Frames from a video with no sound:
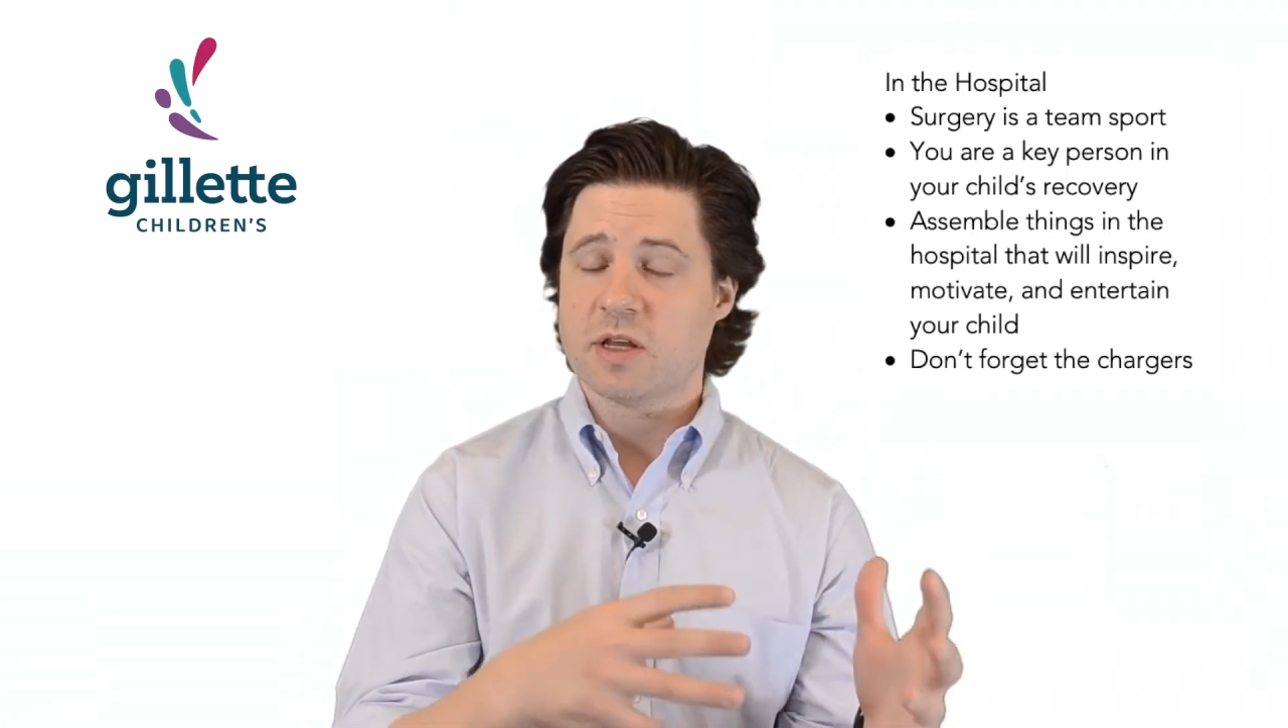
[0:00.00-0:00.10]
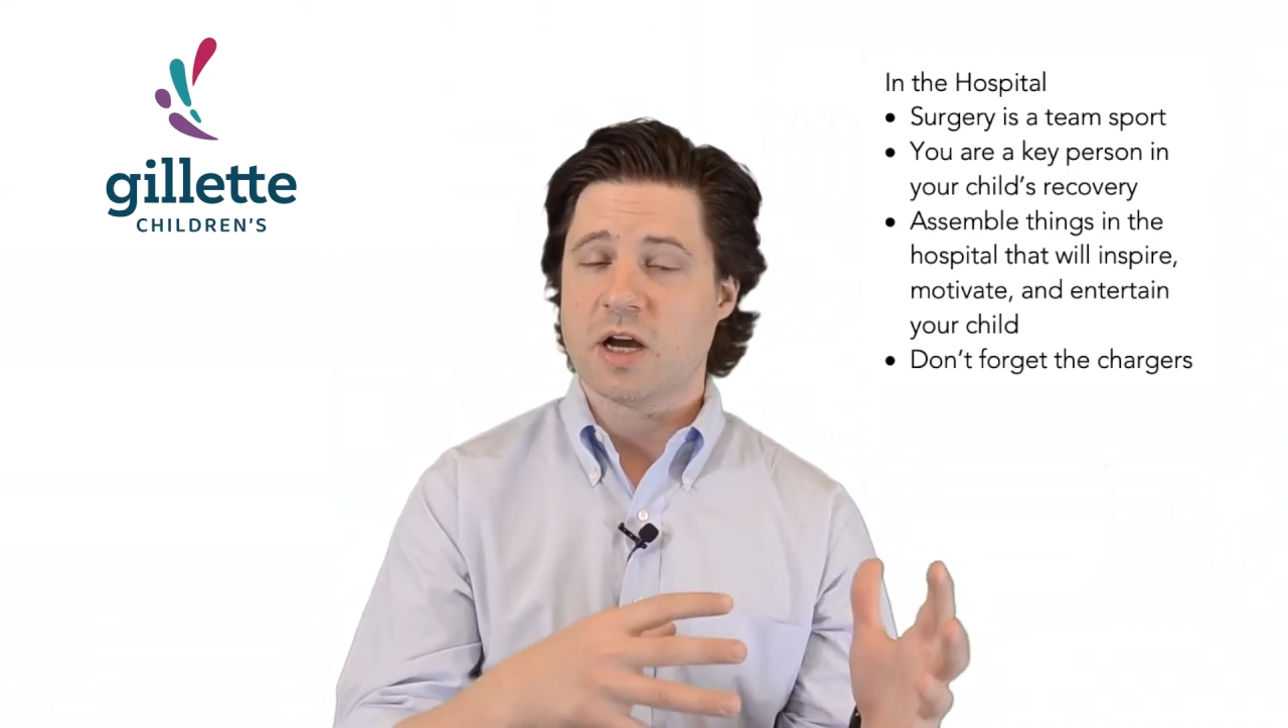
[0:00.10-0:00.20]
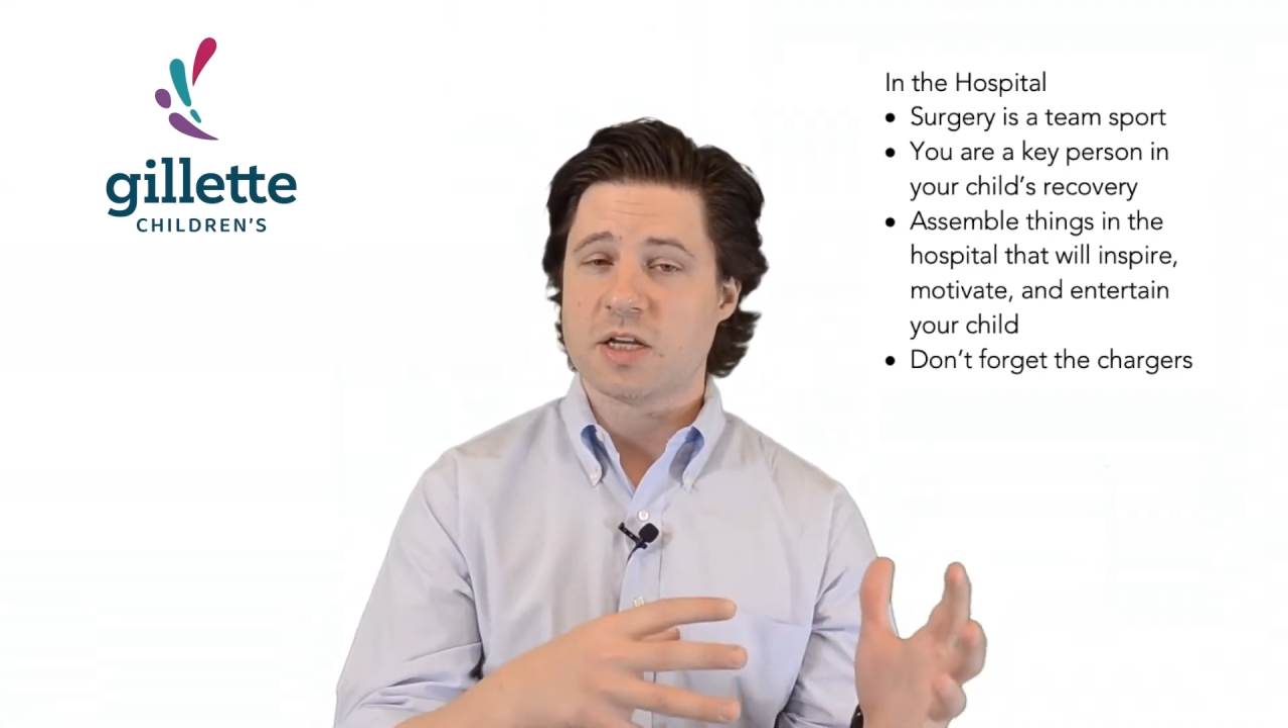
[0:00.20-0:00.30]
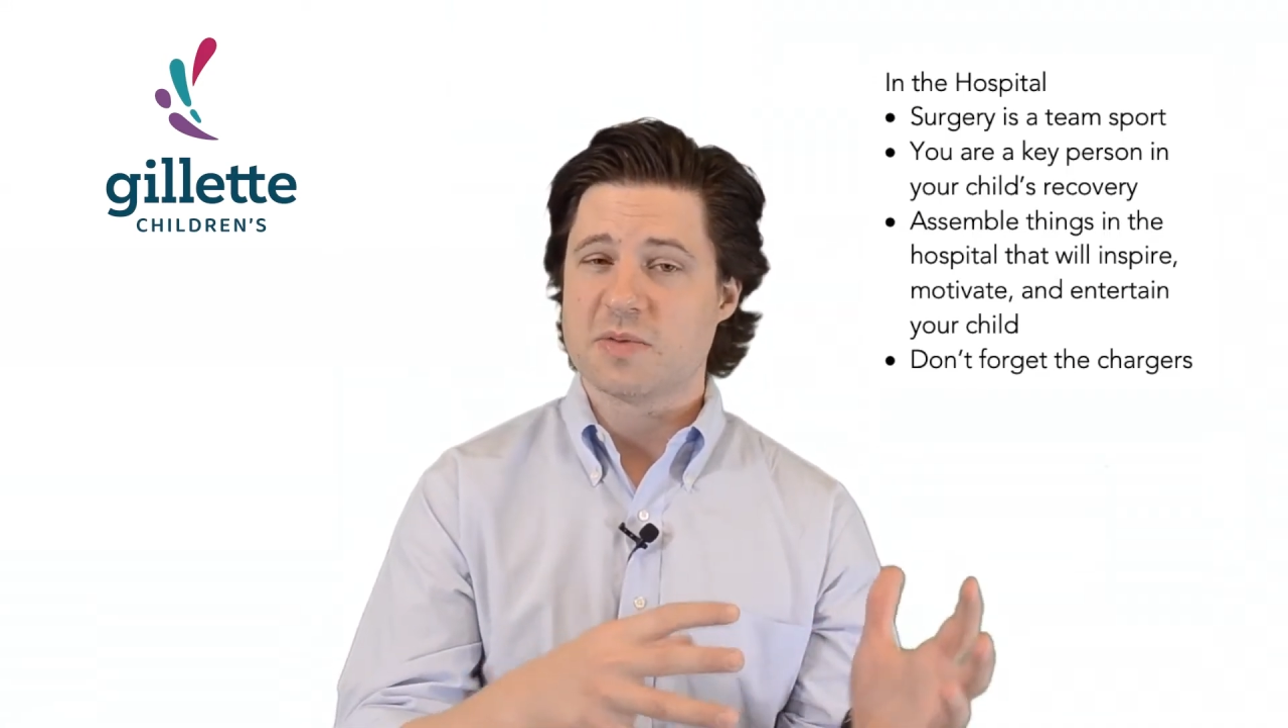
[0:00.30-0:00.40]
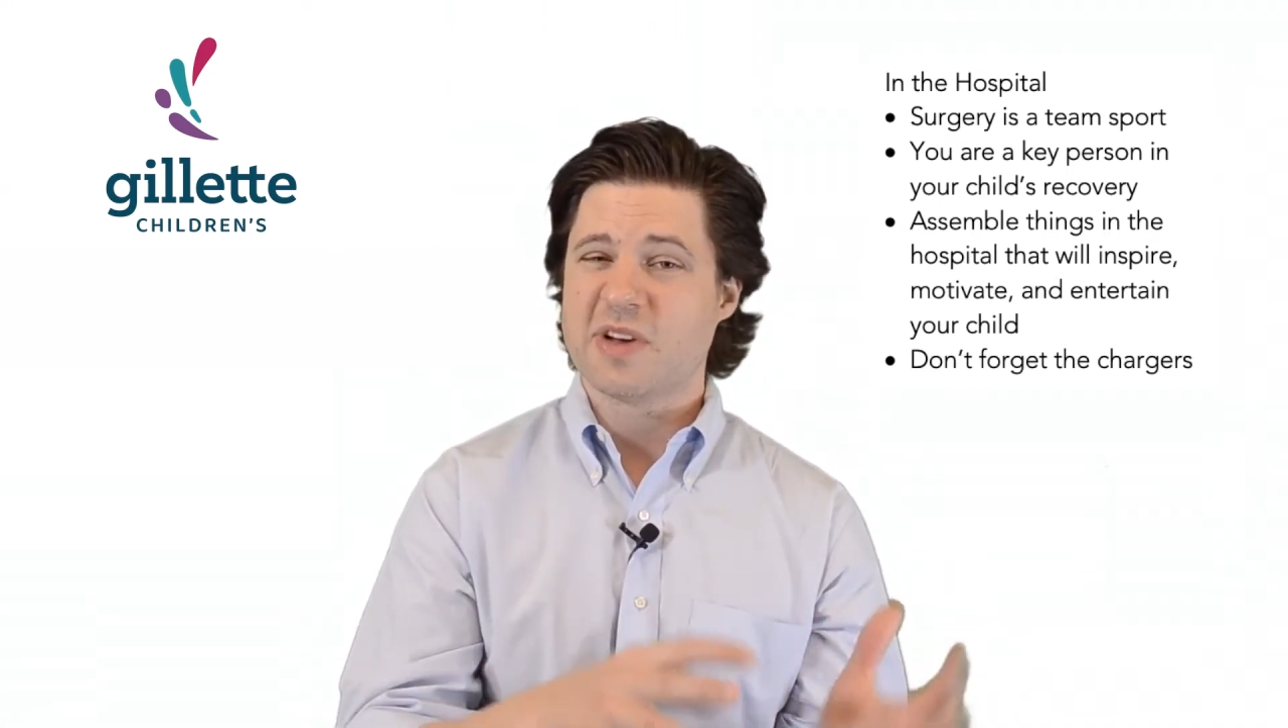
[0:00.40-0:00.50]

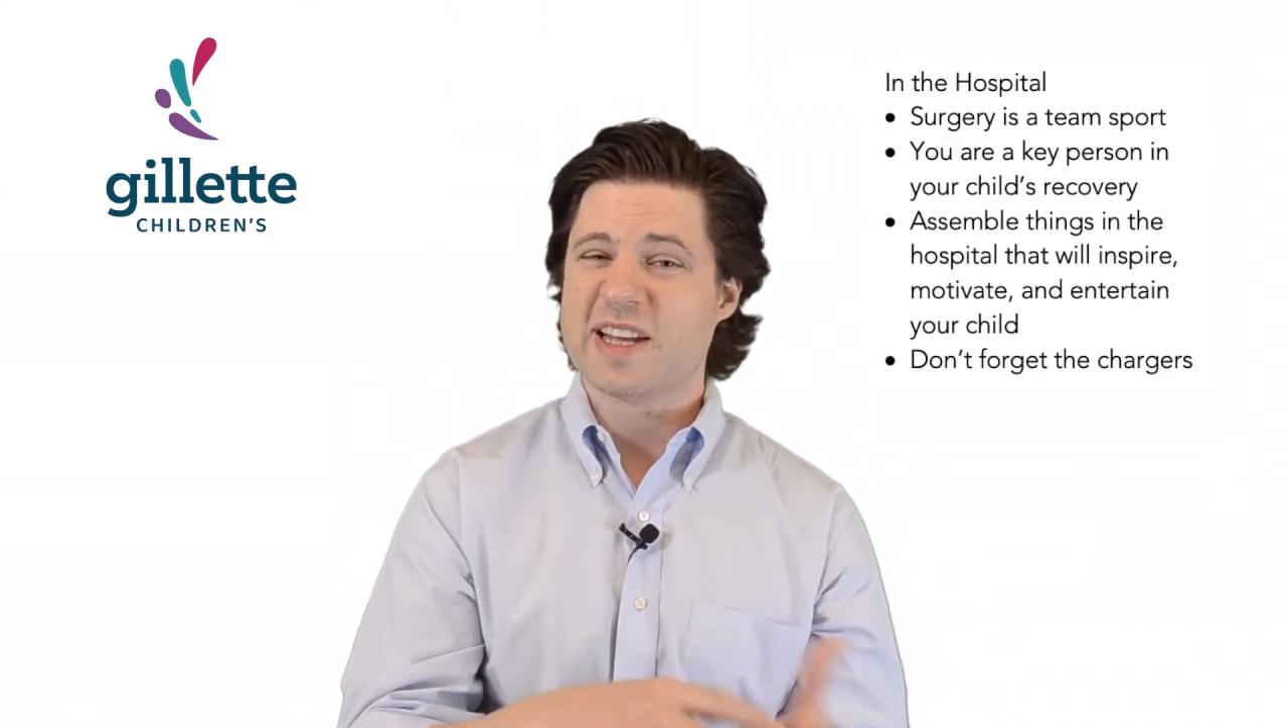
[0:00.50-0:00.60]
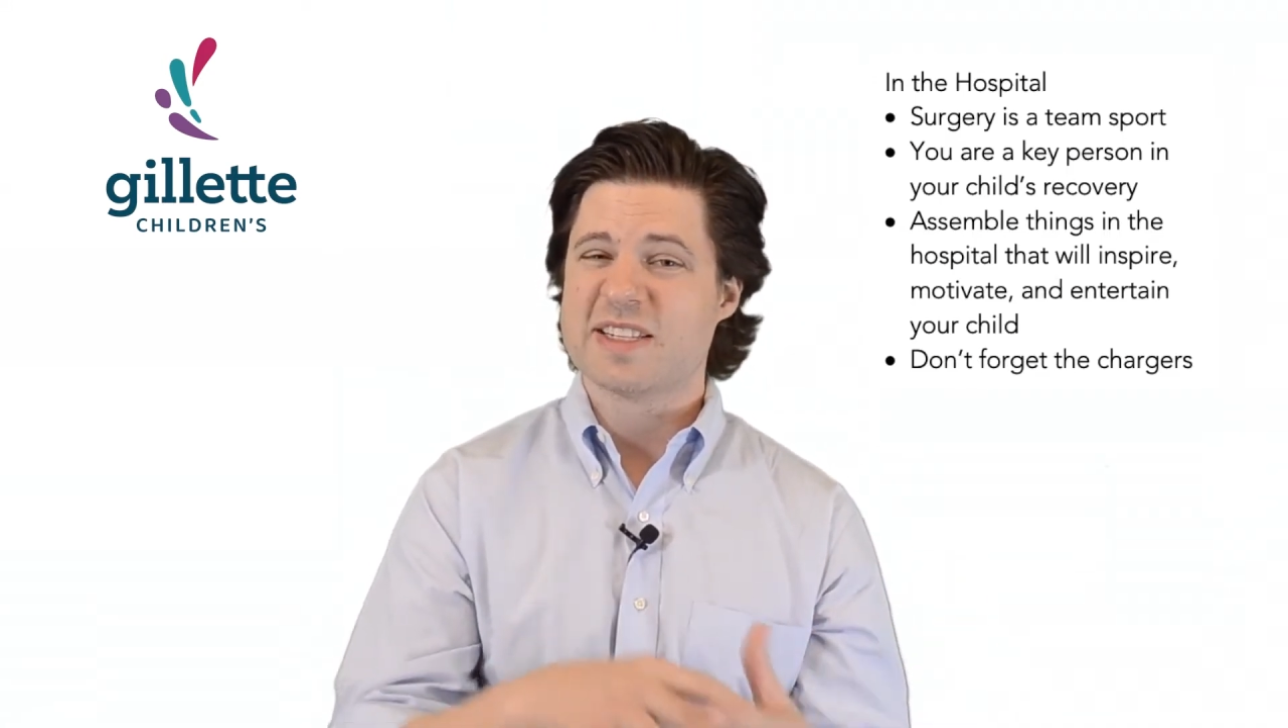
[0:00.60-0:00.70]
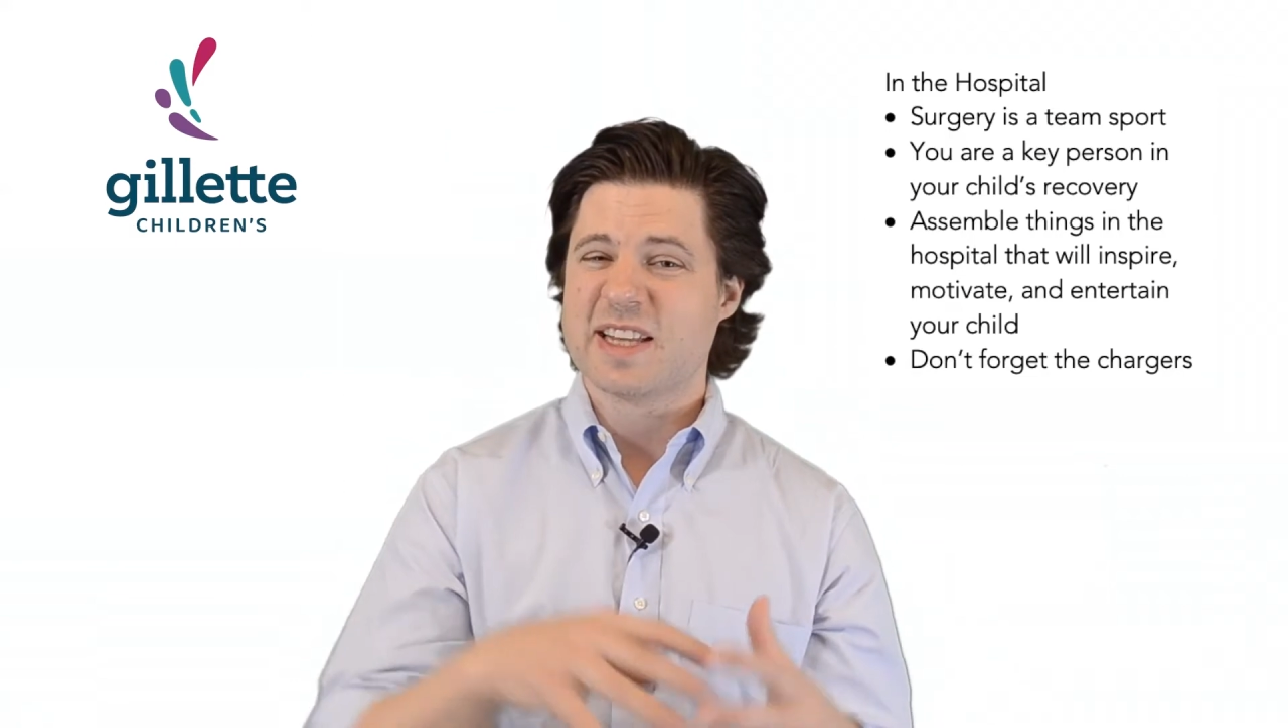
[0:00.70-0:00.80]
hospital and